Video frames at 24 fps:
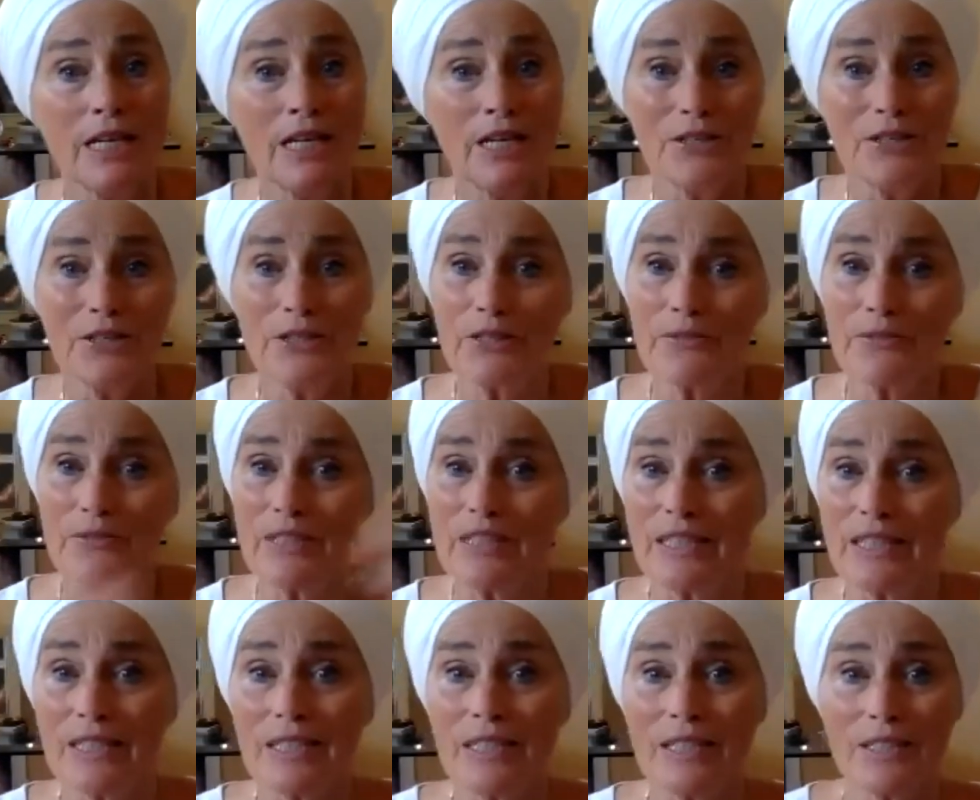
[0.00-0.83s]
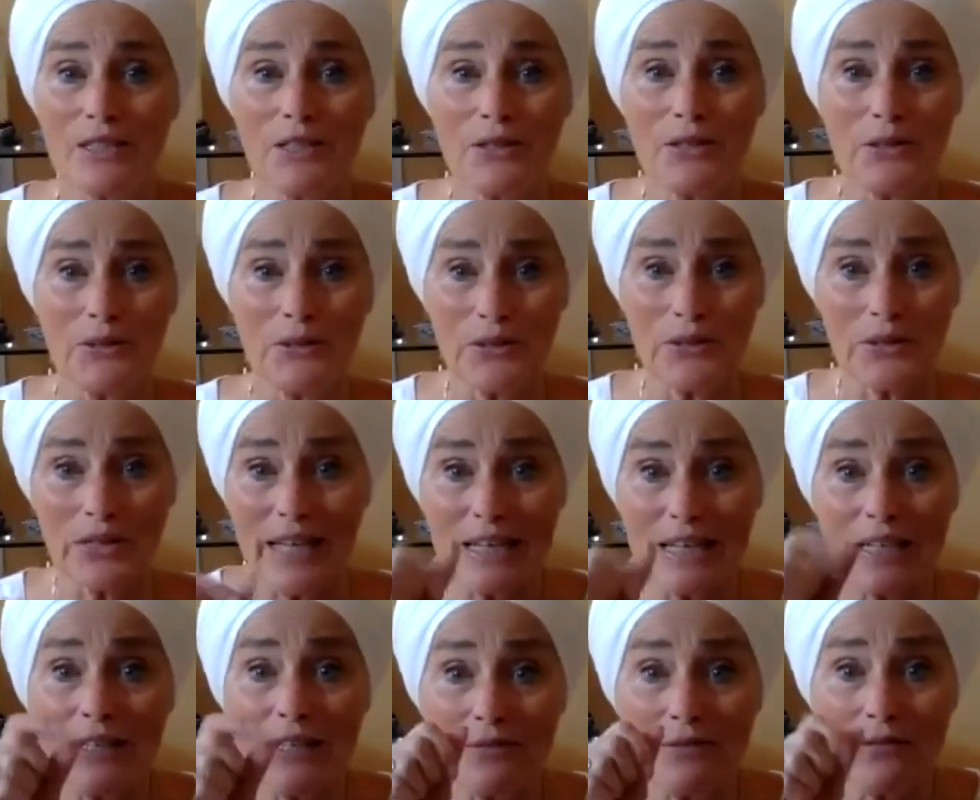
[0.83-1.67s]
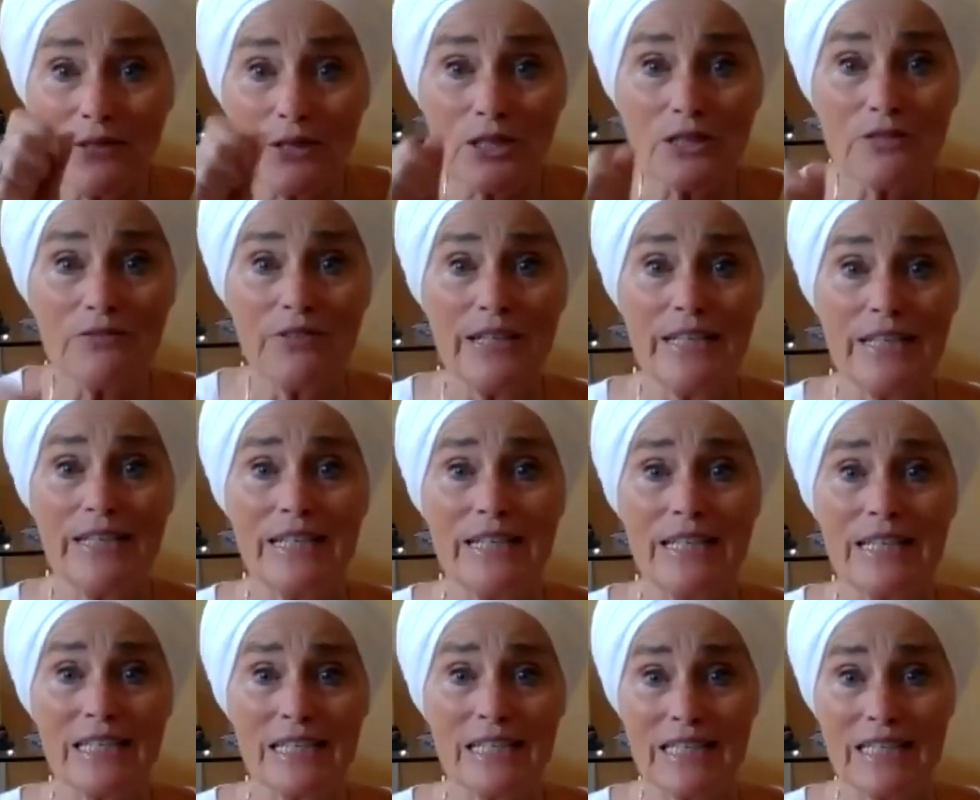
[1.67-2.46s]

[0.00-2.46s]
nervous system, your nerve endings,